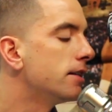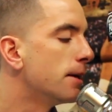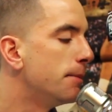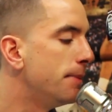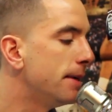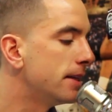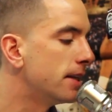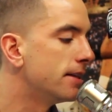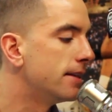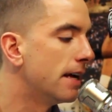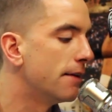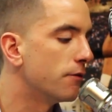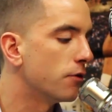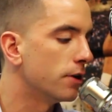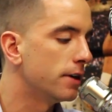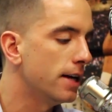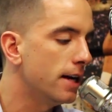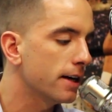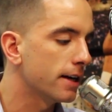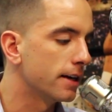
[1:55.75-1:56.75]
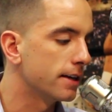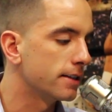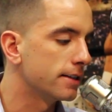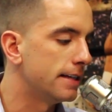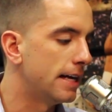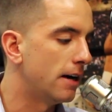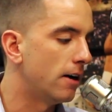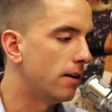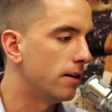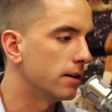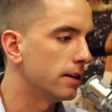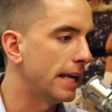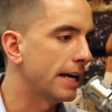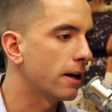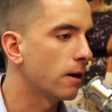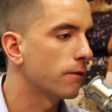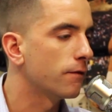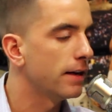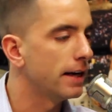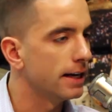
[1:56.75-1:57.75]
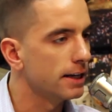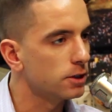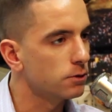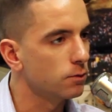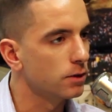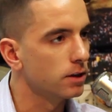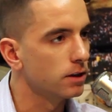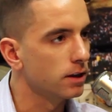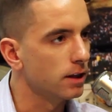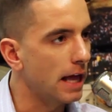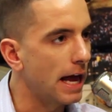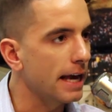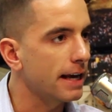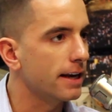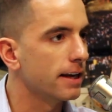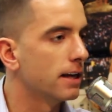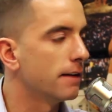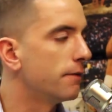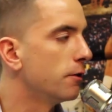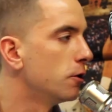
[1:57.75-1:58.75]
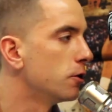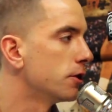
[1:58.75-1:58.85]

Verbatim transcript: to beat the Denver Nuggets? Now, Laker fans would like it if